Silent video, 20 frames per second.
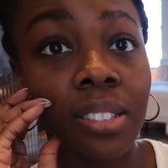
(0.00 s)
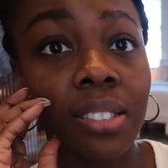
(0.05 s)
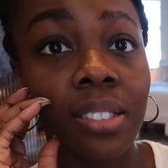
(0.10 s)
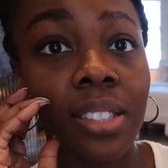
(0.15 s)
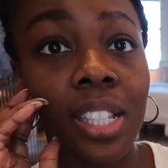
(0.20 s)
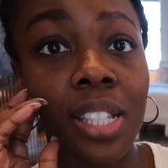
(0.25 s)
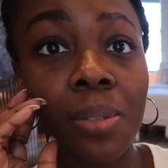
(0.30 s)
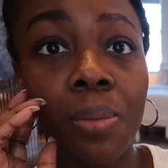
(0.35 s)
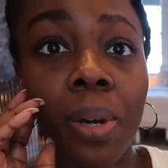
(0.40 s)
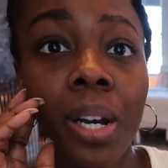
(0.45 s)

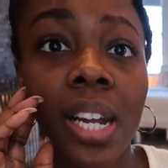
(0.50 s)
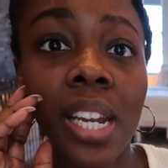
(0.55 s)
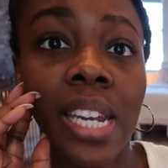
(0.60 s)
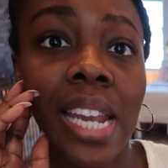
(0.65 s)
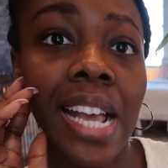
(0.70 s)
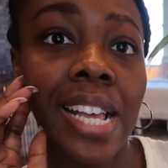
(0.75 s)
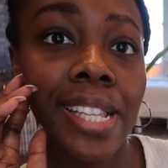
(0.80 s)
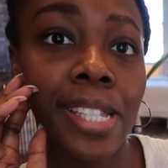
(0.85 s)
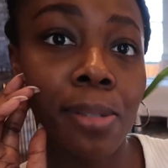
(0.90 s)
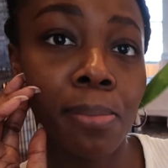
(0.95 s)
this one
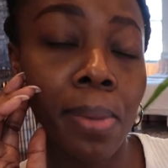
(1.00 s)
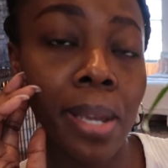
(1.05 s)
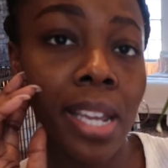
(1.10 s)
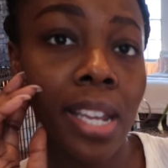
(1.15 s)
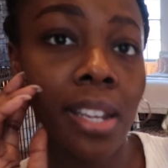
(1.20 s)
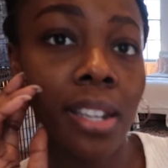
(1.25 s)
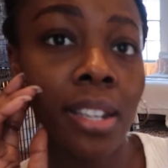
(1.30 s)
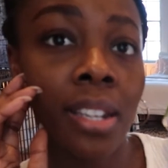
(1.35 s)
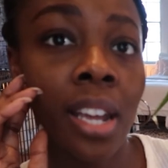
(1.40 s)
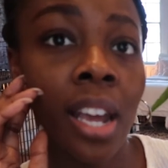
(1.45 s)
has
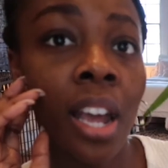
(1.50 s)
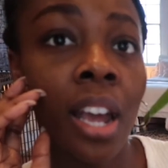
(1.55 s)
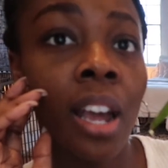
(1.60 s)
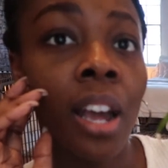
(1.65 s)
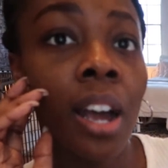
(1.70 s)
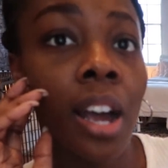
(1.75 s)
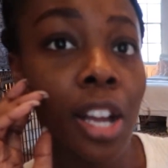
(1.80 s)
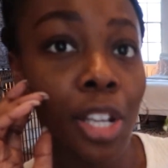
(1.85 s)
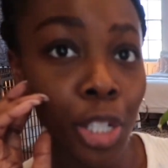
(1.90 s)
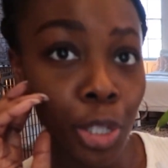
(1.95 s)
been
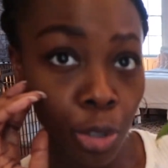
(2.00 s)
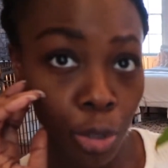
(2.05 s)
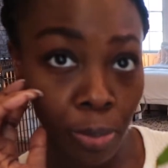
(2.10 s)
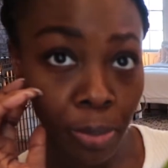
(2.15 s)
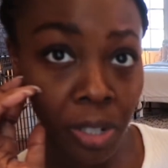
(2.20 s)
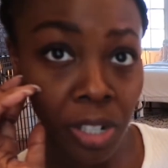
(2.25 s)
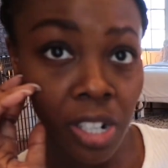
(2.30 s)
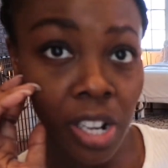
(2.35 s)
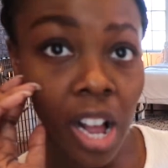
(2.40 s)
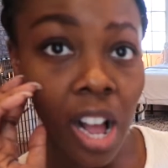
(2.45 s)
a
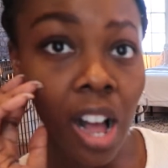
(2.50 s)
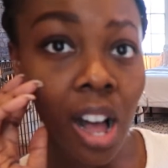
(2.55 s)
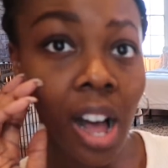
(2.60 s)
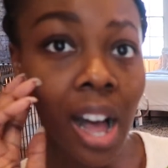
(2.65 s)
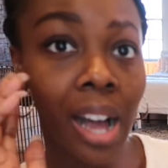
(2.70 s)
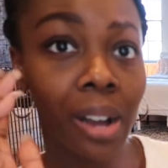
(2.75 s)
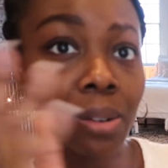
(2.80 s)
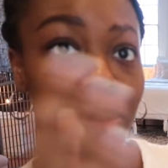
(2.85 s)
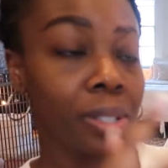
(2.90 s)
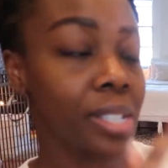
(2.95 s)
trooper
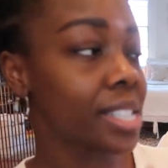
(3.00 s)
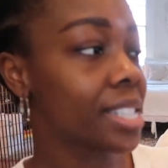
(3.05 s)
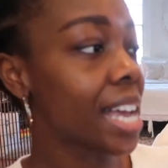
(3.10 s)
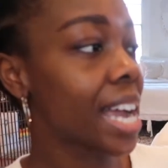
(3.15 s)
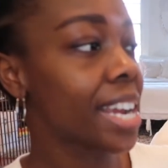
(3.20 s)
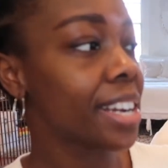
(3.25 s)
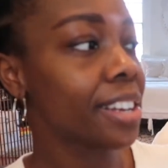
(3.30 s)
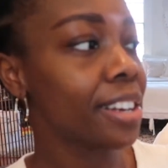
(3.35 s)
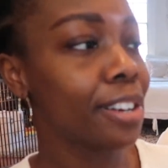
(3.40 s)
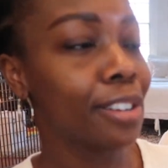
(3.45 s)

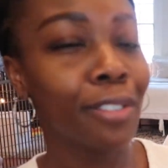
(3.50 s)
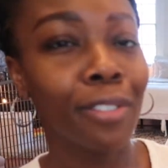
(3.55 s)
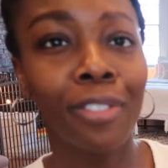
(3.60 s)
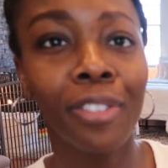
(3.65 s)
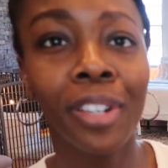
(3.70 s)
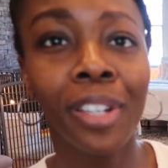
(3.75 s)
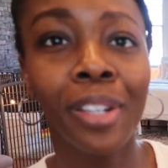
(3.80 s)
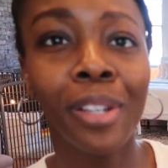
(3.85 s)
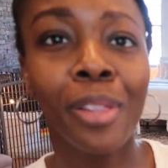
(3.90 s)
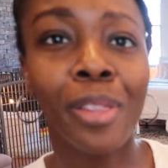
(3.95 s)
outside of
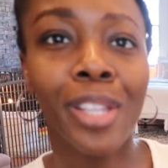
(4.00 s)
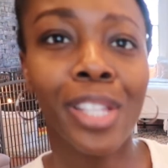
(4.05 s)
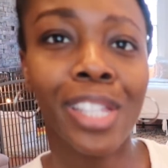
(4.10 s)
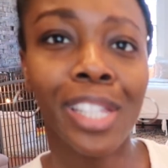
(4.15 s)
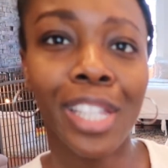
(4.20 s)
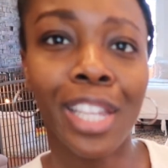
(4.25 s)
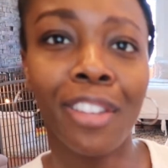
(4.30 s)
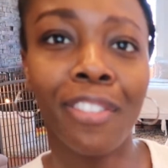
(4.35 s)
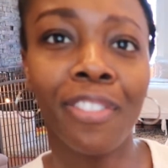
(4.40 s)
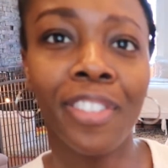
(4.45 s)
this
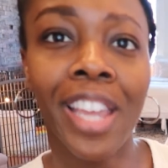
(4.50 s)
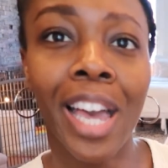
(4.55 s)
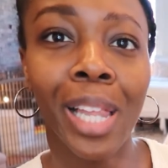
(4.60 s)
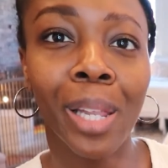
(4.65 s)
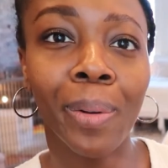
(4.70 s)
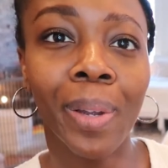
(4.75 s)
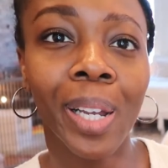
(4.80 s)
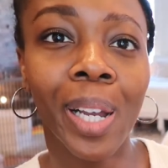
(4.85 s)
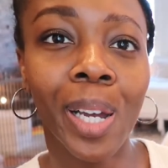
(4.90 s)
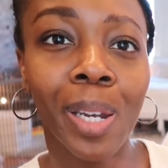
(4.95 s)
leaf
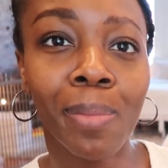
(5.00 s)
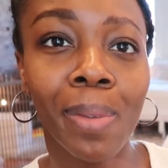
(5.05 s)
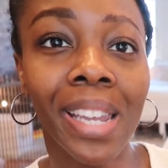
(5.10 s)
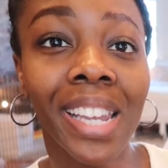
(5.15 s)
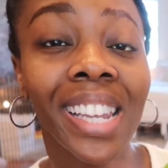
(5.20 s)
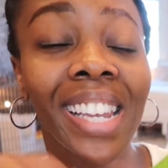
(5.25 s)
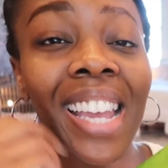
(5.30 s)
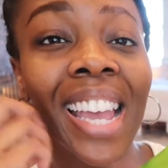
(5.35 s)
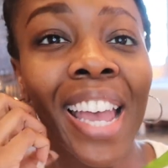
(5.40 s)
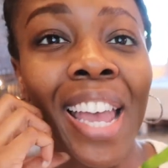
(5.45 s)
yellowing on
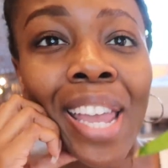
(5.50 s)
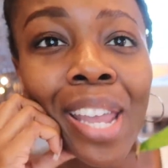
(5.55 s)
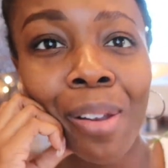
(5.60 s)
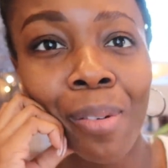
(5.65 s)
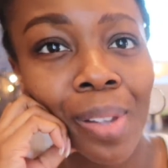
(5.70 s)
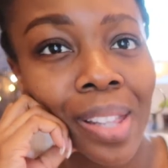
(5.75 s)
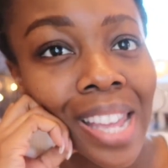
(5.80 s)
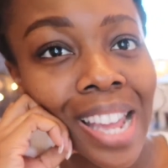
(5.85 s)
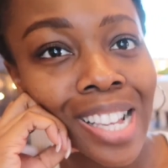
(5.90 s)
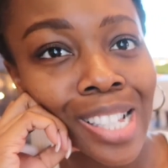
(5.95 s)
me. It
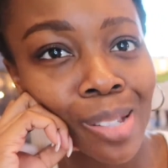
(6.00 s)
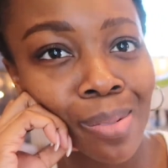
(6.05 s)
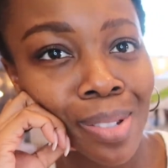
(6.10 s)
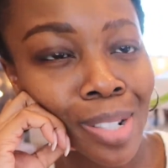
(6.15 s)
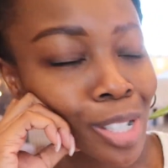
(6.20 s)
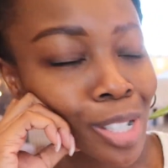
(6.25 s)
really has been